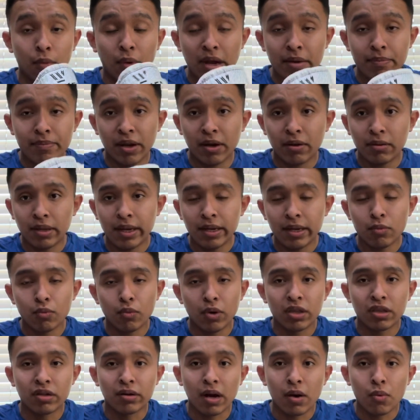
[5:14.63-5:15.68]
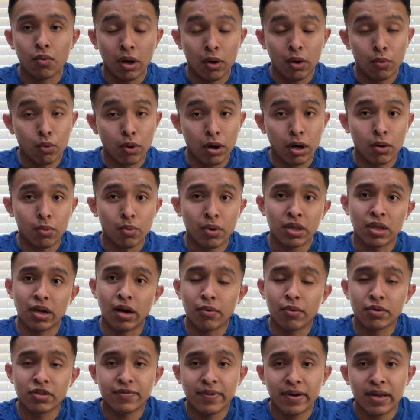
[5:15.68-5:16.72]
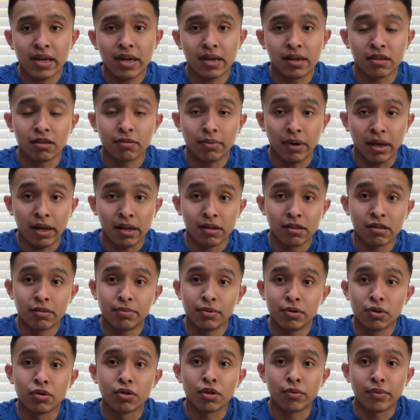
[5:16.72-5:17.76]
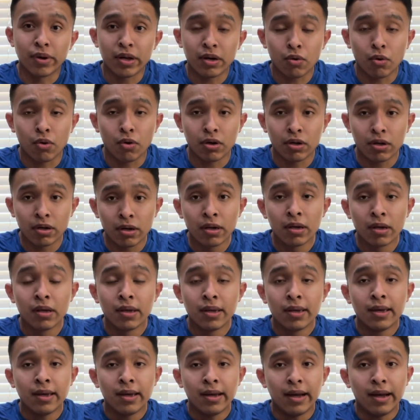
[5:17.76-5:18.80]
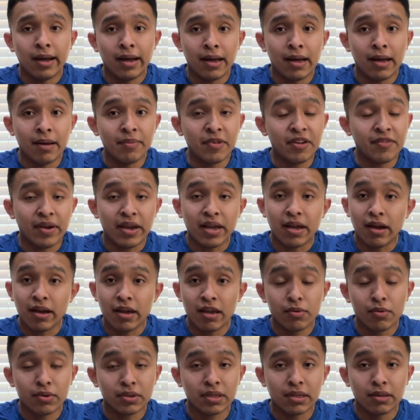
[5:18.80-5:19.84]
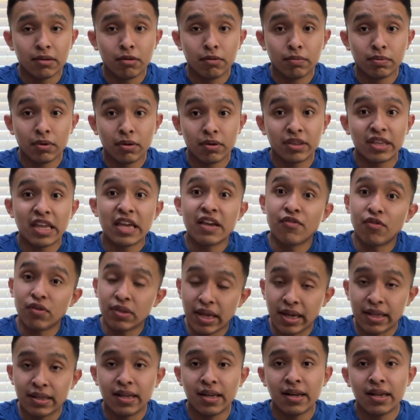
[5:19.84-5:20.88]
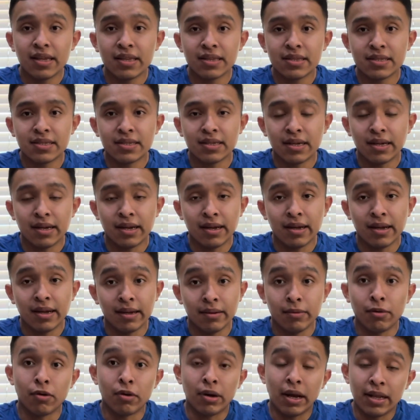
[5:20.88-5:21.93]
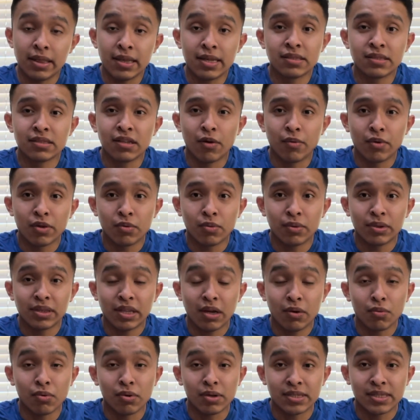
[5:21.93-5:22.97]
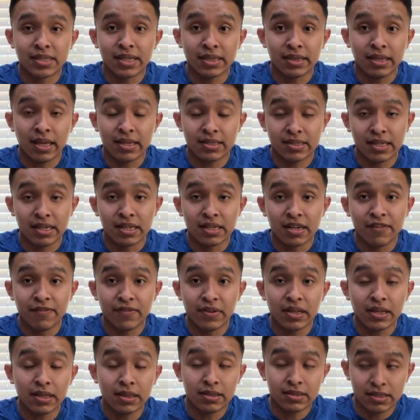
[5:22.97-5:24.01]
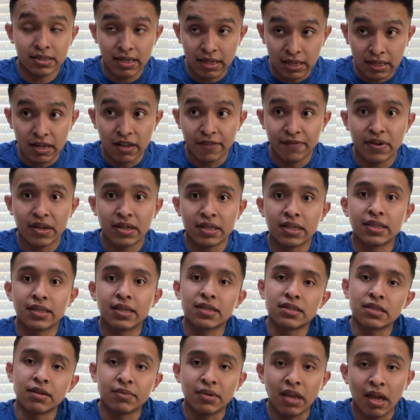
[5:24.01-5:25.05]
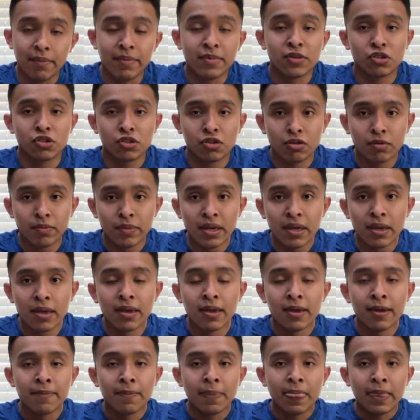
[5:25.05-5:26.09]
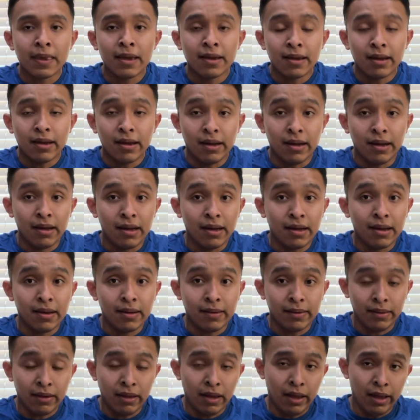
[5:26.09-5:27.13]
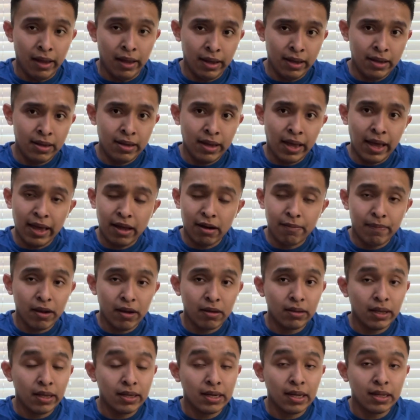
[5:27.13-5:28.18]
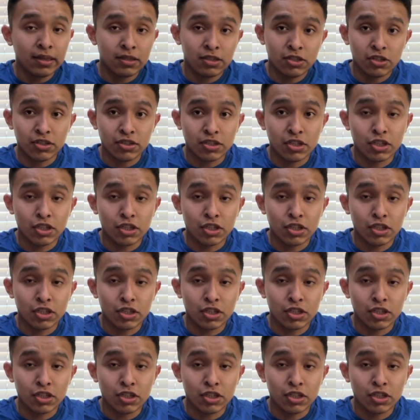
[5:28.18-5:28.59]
belt line, whether I was fighting out of the blue or the red corner. Maybe I got hit with the low blow. Thankfully, I didn't, or at least not with one that would say that significantly did some damage to me. I had a belt line, and the